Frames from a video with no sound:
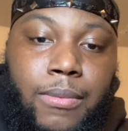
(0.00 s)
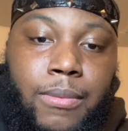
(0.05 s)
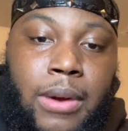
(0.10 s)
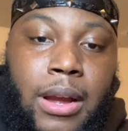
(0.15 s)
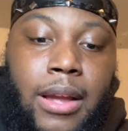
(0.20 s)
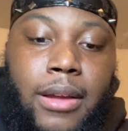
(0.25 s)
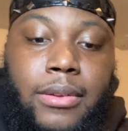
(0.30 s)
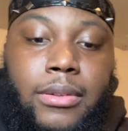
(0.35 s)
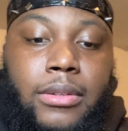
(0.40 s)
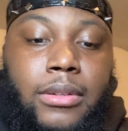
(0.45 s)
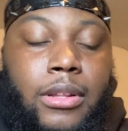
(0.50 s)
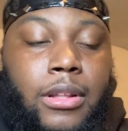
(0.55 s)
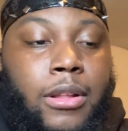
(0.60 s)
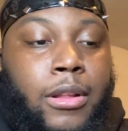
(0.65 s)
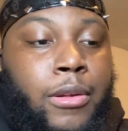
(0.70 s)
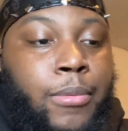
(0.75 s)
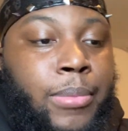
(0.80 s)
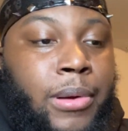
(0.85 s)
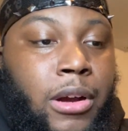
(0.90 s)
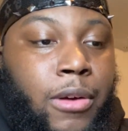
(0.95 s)
right
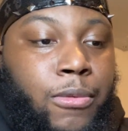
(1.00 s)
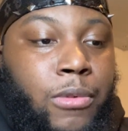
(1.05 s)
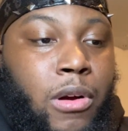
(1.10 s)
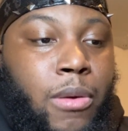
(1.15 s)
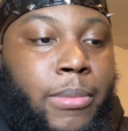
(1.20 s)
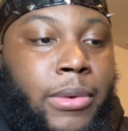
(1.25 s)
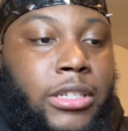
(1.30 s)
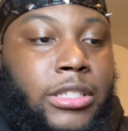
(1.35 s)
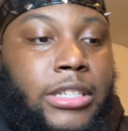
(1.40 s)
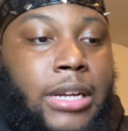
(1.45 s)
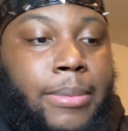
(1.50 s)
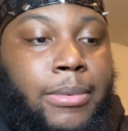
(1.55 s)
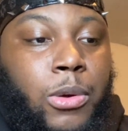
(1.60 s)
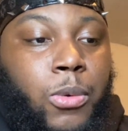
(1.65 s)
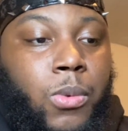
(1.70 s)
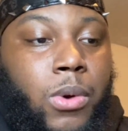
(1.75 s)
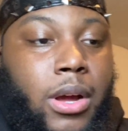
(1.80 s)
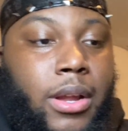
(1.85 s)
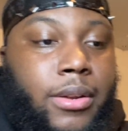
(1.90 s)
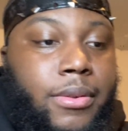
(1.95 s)
the book of romans chapter
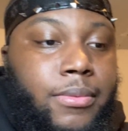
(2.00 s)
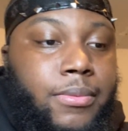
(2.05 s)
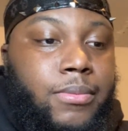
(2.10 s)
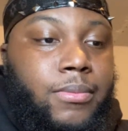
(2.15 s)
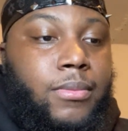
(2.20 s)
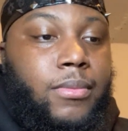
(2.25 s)
1